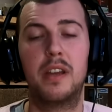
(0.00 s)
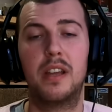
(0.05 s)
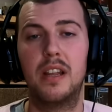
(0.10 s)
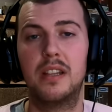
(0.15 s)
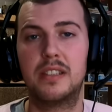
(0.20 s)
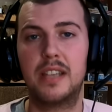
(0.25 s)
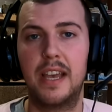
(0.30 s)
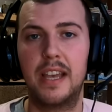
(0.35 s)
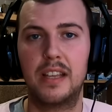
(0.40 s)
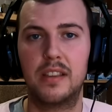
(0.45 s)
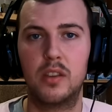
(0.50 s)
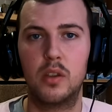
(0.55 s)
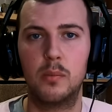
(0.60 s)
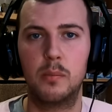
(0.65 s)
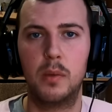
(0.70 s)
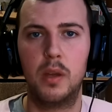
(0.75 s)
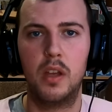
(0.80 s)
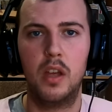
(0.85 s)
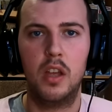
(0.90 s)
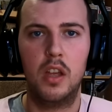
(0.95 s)
going to take
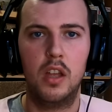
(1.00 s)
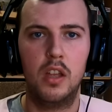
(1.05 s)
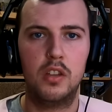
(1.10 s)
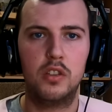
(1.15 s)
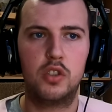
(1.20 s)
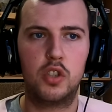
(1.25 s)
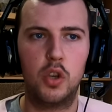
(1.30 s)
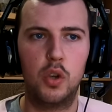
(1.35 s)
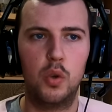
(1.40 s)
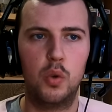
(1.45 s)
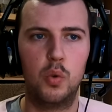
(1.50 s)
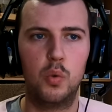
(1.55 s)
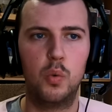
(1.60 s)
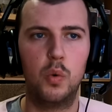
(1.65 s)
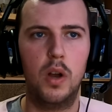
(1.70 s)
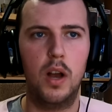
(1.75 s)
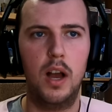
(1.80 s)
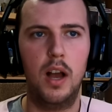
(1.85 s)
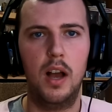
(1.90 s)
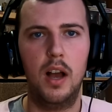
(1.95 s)
them
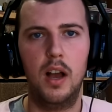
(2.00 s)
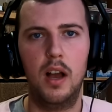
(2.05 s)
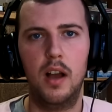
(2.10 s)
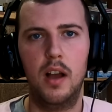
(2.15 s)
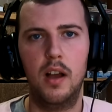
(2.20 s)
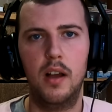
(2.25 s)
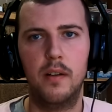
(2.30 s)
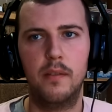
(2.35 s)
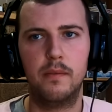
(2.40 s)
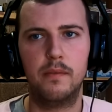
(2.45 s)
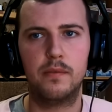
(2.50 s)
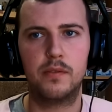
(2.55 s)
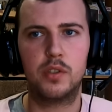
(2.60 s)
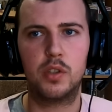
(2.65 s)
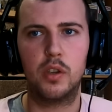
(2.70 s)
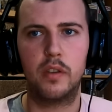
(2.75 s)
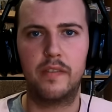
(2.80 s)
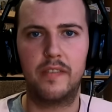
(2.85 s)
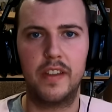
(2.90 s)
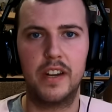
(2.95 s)
to uh,
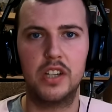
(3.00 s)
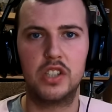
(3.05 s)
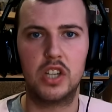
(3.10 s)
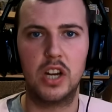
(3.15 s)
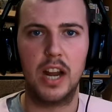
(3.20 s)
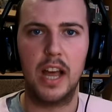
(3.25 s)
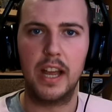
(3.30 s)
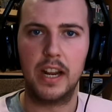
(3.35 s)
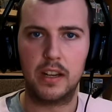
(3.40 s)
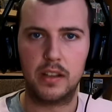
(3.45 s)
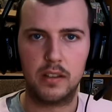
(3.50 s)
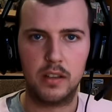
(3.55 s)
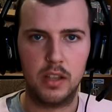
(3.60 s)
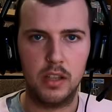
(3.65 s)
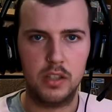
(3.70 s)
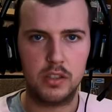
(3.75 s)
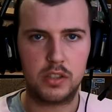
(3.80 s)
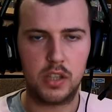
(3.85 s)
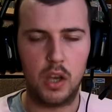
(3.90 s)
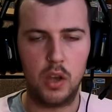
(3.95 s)
to finish a leg.
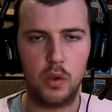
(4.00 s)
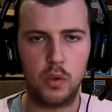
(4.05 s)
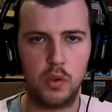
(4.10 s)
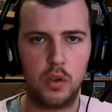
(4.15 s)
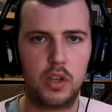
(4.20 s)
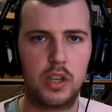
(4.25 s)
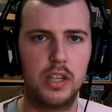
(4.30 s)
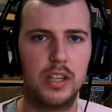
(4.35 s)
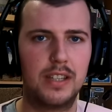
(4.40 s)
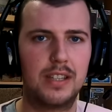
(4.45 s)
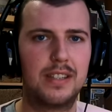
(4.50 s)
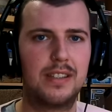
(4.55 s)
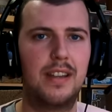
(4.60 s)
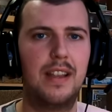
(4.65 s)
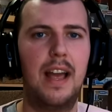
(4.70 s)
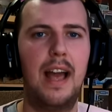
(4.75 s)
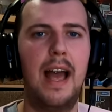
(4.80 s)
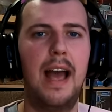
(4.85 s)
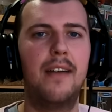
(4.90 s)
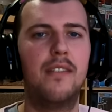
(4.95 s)
So you can
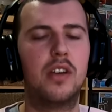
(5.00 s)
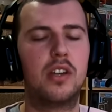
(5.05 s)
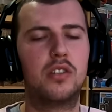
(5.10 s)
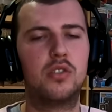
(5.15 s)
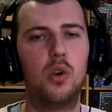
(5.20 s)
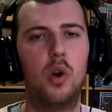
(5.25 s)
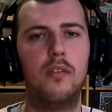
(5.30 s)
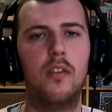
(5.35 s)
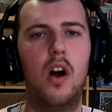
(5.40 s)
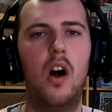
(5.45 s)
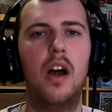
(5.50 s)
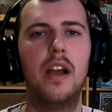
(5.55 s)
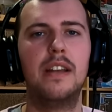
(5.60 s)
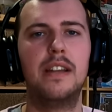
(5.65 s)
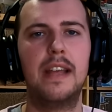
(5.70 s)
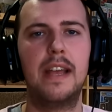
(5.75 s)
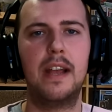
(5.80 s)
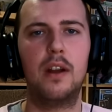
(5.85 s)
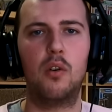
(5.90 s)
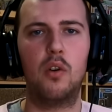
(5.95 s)
have a sort of
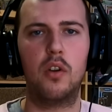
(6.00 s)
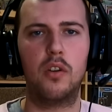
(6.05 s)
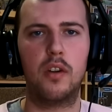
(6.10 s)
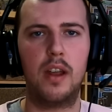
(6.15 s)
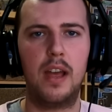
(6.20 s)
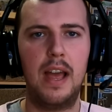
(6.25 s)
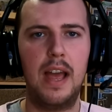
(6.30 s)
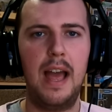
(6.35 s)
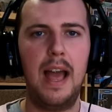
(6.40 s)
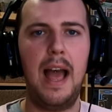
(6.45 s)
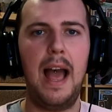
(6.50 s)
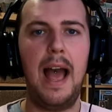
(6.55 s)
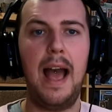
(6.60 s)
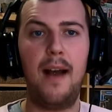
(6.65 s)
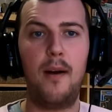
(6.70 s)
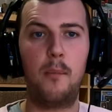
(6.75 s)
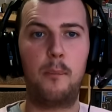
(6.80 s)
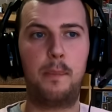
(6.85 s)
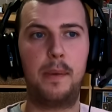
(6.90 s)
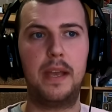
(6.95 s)
idea on
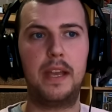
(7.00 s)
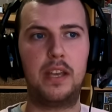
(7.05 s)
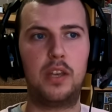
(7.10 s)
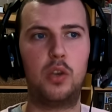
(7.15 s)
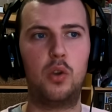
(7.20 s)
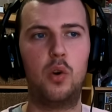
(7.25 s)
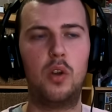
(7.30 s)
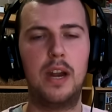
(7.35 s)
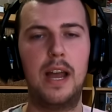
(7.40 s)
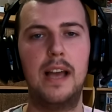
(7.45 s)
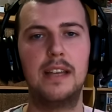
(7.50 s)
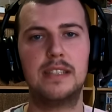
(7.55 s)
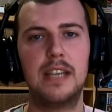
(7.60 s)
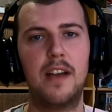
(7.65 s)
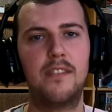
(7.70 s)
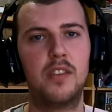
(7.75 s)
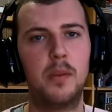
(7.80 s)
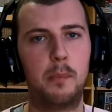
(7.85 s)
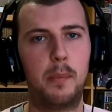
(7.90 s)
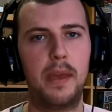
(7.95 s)
how big your letters
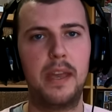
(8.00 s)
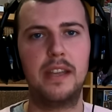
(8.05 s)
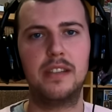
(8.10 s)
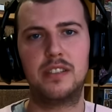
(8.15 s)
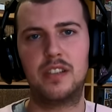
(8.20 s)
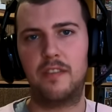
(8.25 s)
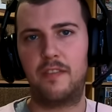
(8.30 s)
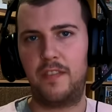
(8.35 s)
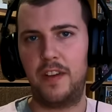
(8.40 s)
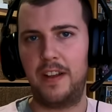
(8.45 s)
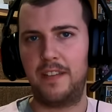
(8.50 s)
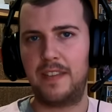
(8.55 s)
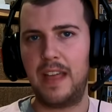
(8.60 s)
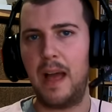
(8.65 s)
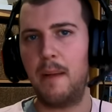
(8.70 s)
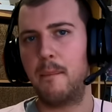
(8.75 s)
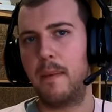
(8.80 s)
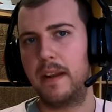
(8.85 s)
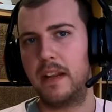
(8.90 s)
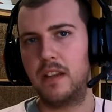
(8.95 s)
have to be to fit
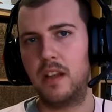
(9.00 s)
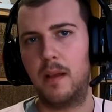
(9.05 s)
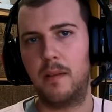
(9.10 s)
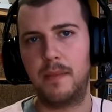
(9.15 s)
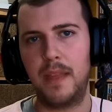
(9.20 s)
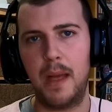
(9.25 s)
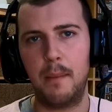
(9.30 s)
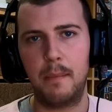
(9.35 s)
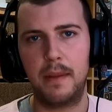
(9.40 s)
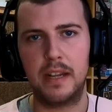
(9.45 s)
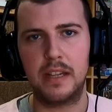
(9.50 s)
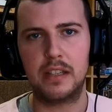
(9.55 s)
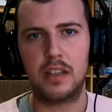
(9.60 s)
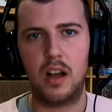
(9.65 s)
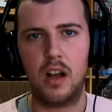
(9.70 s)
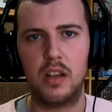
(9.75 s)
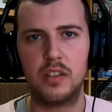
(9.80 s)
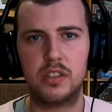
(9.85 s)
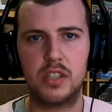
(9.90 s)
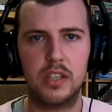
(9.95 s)
that many that many
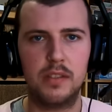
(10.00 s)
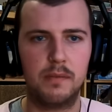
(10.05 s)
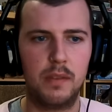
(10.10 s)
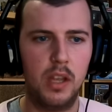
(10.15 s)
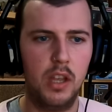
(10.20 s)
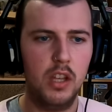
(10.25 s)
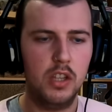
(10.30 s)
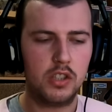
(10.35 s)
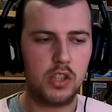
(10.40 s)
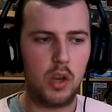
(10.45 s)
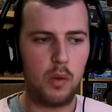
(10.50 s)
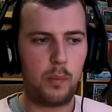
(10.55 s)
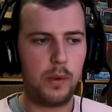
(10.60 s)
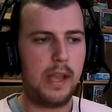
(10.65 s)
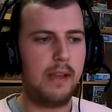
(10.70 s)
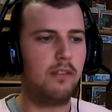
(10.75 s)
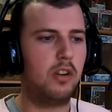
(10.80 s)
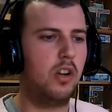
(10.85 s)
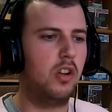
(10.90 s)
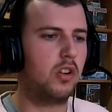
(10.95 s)
darts in. So if we
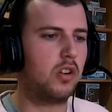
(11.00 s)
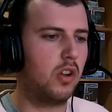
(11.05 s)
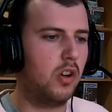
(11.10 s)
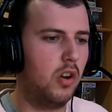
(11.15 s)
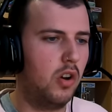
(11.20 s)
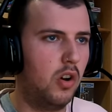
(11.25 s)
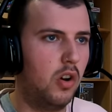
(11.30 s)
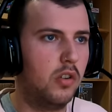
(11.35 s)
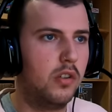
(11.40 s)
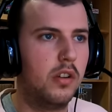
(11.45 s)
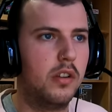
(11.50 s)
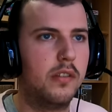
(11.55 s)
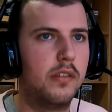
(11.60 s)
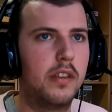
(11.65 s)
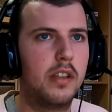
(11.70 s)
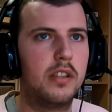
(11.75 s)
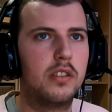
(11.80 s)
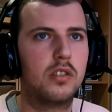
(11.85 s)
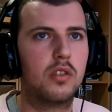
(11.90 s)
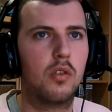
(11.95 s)
have a look on
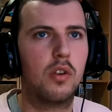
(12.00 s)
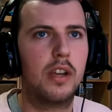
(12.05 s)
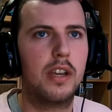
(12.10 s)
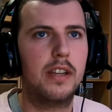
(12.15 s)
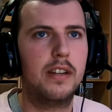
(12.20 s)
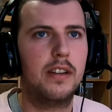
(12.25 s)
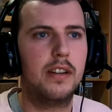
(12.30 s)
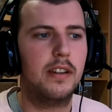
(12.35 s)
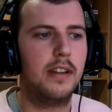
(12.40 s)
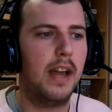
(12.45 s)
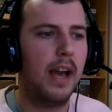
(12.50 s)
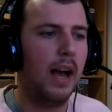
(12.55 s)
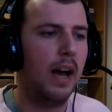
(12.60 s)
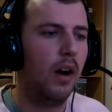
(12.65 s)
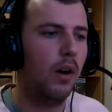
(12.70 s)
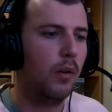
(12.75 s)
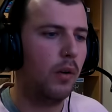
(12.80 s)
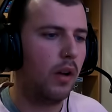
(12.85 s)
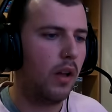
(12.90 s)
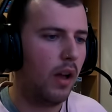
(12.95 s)
the screen
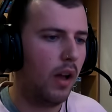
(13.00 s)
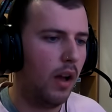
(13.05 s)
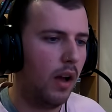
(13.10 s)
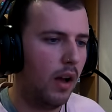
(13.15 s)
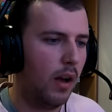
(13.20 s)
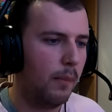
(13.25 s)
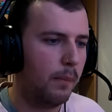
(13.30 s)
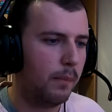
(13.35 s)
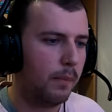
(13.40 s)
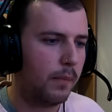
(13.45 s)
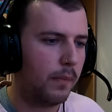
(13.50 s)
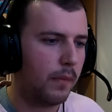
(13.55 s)
now, um,